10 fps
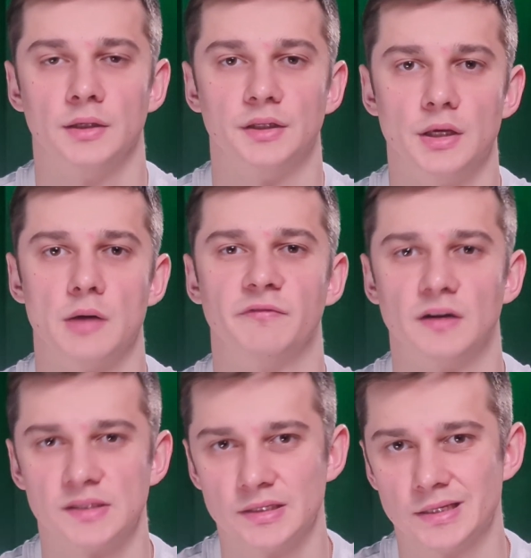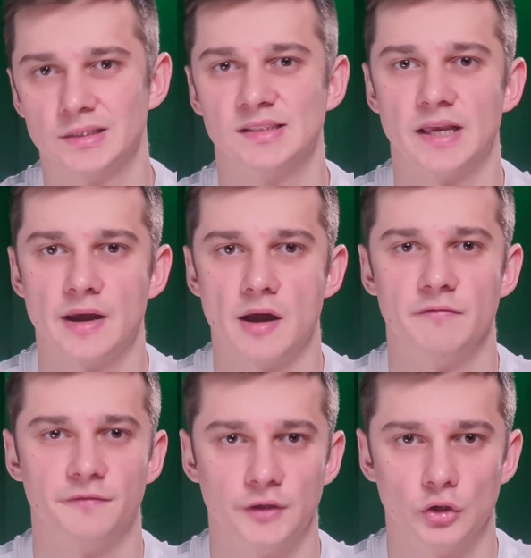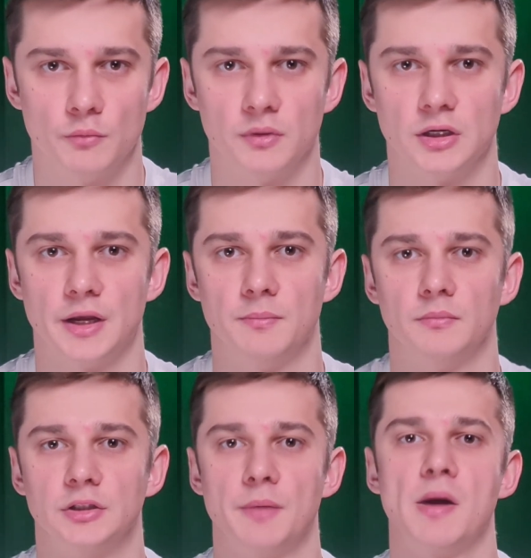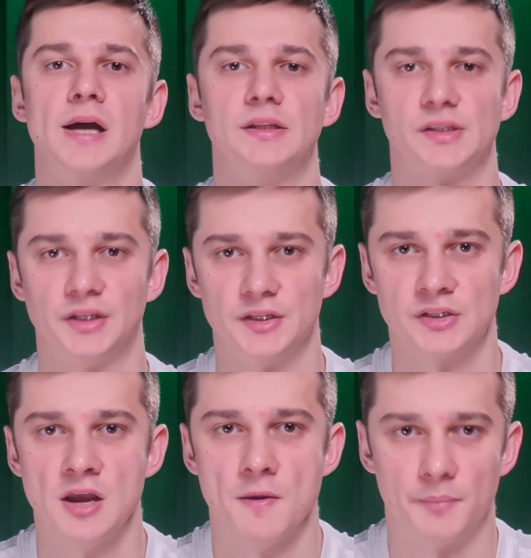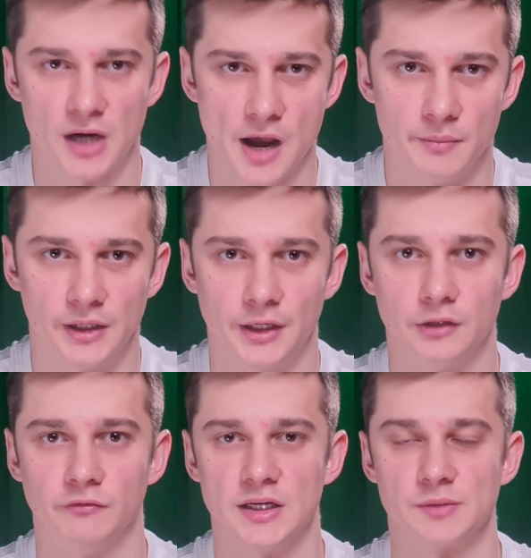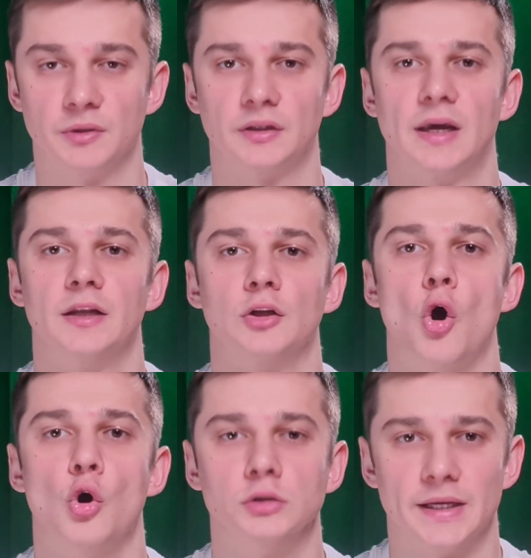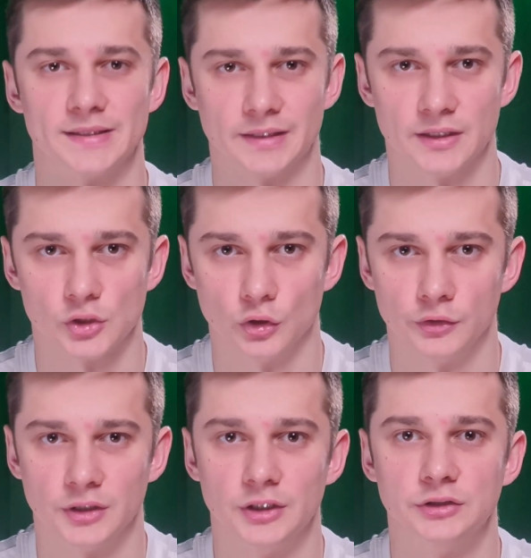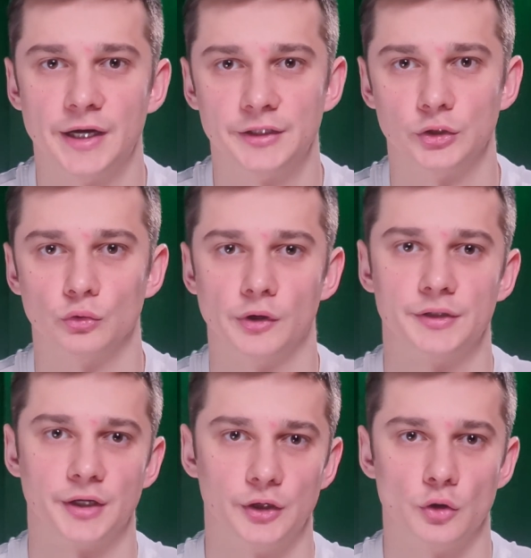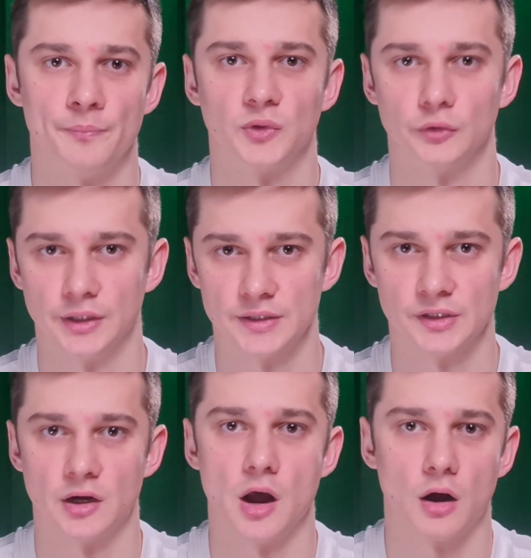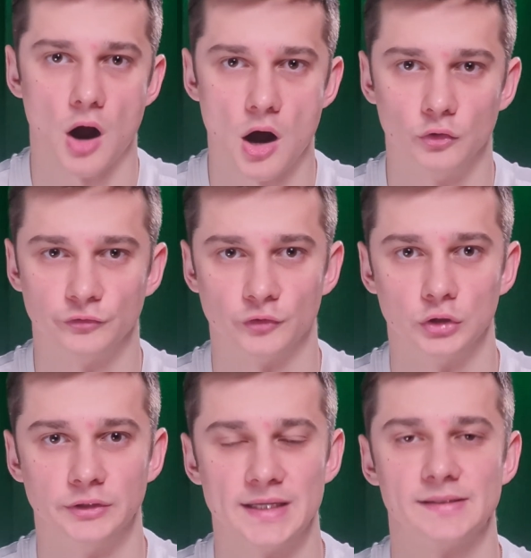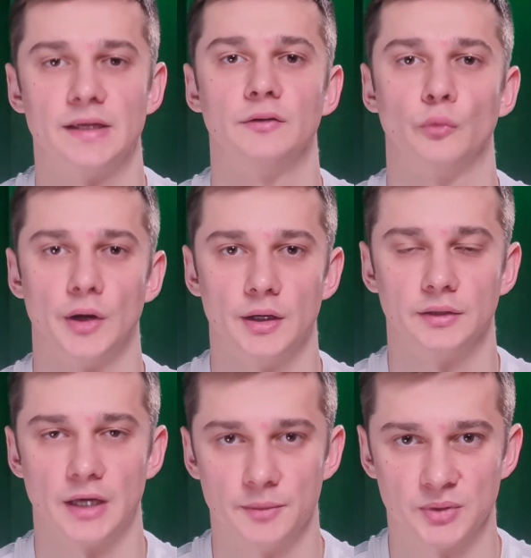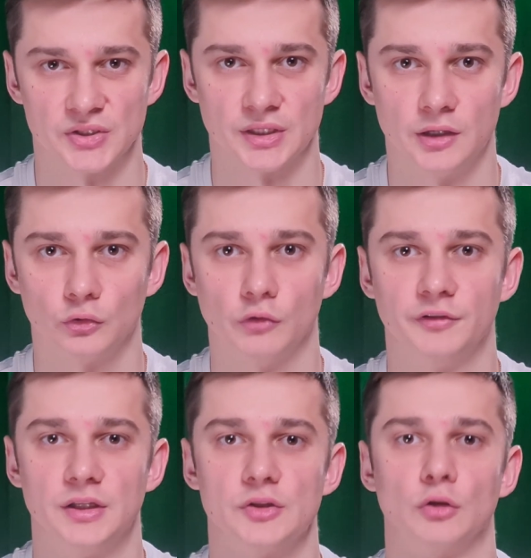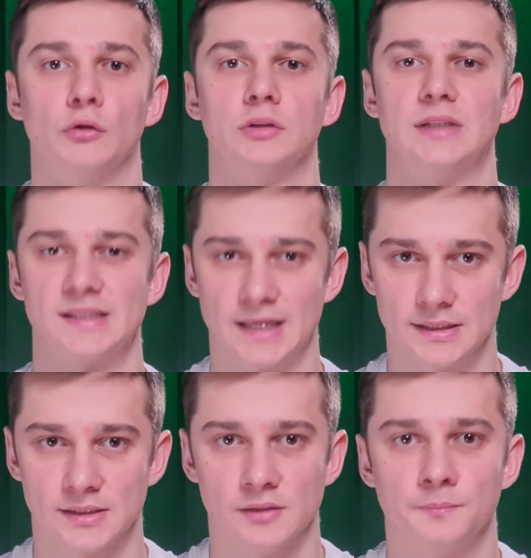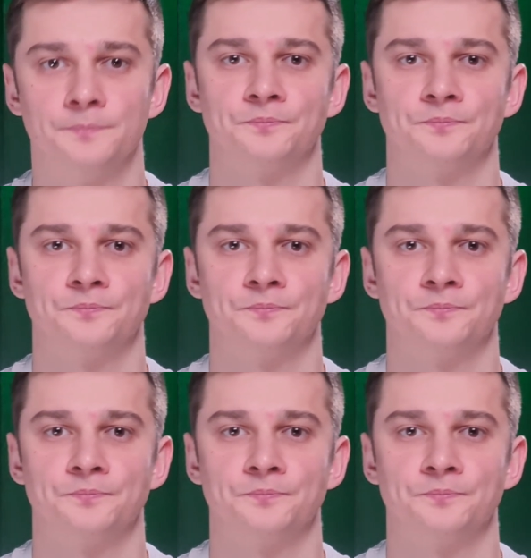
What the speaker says: He emphasizes that Ethereum remains his primary investment, and all assets not related to Ethereum together account for less than 10% of his total assets.